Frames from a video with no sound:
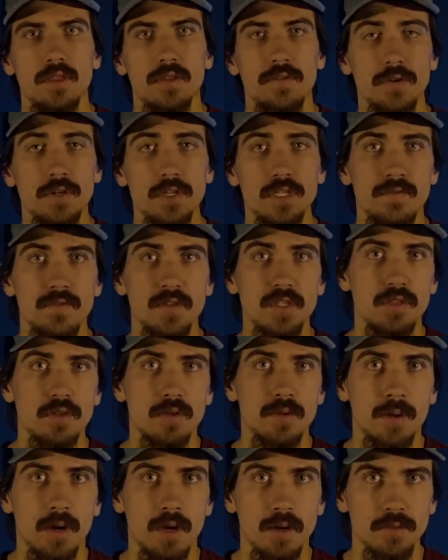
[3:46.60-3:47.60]
The first of these
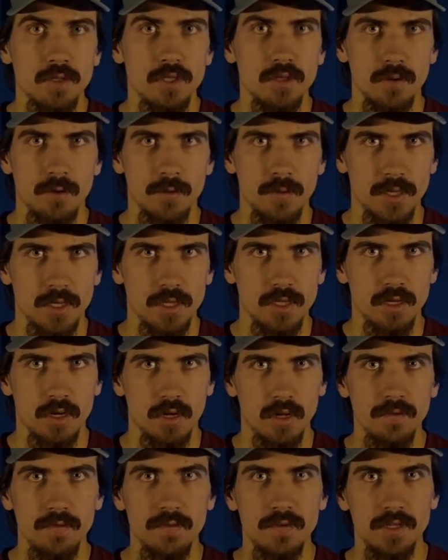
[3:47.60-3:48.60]
three problems that we wanted to
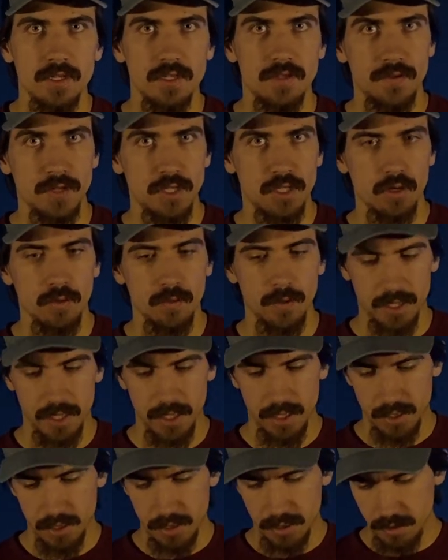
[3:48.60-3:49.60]
solve is physical
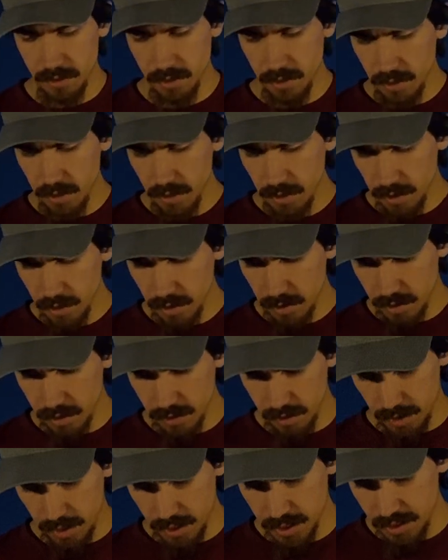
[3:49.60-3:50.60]
ruggedness.
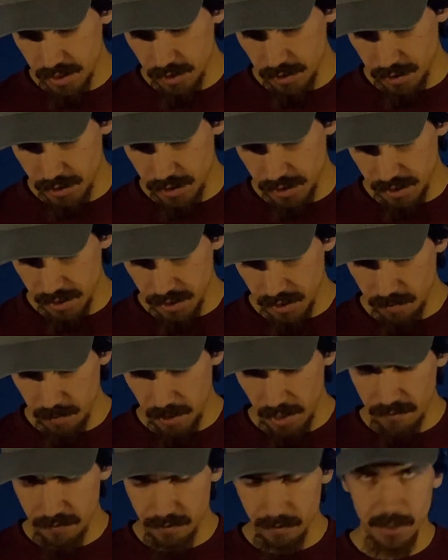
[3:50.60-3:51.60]
The SDR stick is
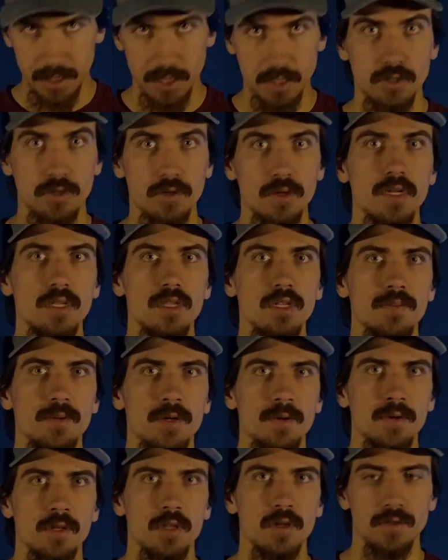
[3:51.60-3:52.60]
made from an extruded
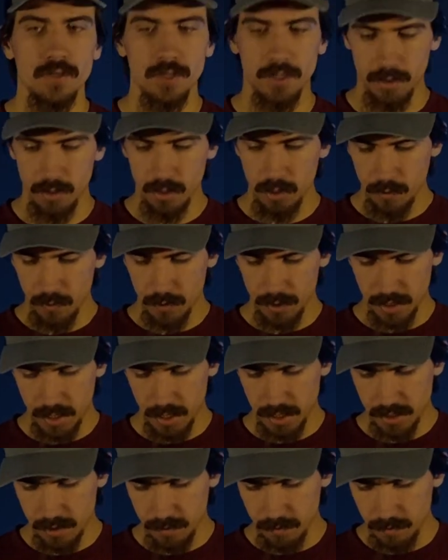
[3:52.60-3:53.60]
aluminum closure with a
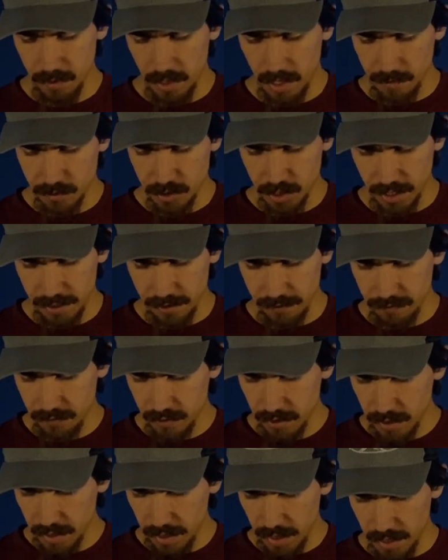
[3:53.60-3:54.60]
custom MJF
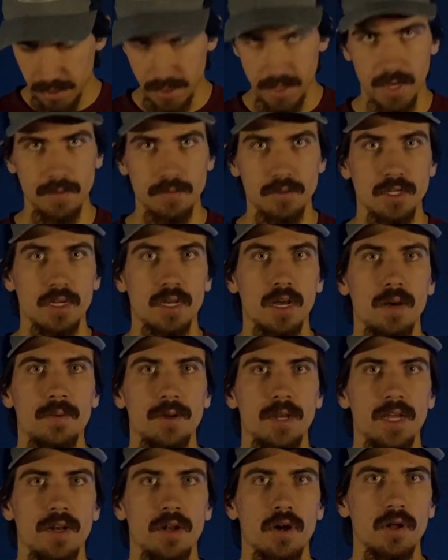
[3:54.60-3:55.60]
end cap to
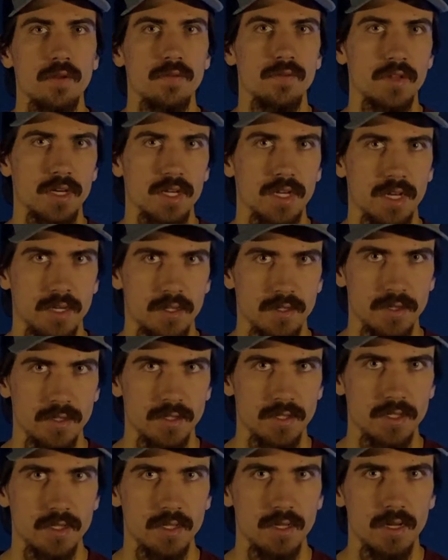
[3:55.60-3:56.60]
accommodate all of the
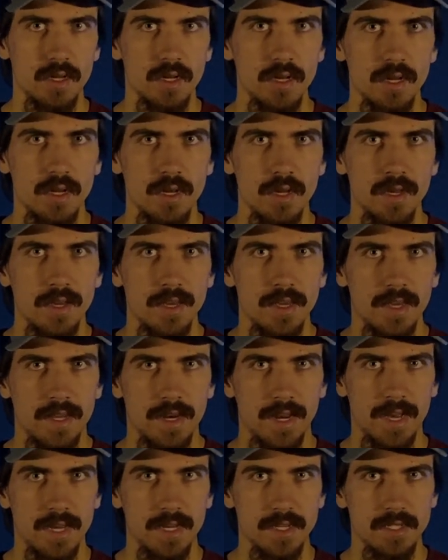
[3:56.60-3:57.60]
connectors. It
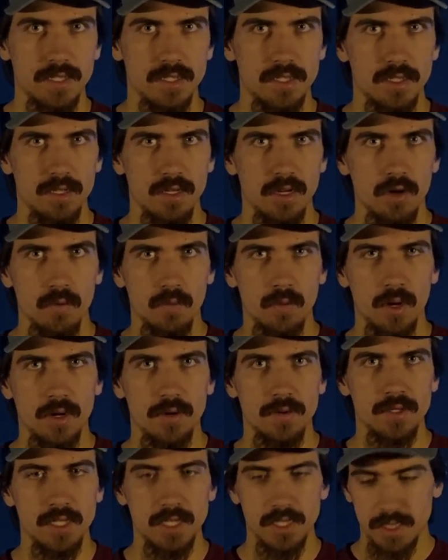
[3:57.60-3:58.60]
has
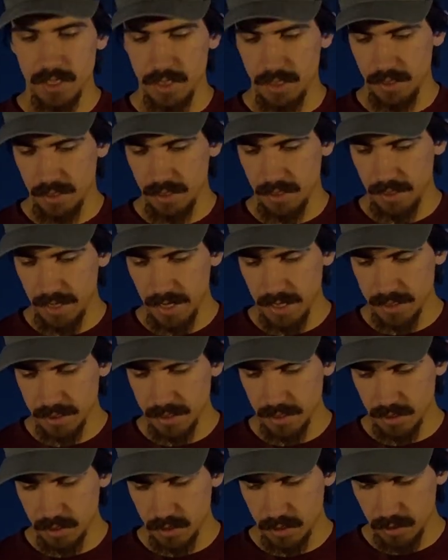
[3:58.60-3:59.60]
water-resistant
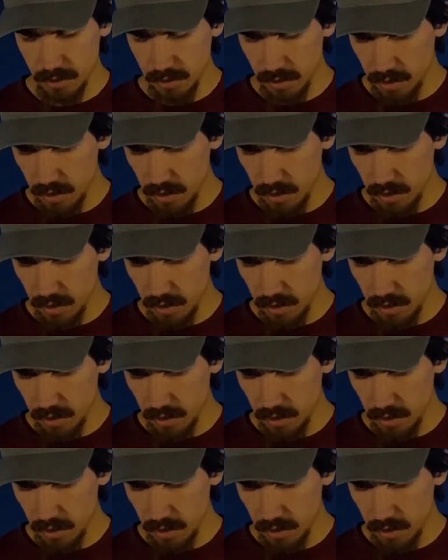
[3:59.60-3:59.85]
gaskets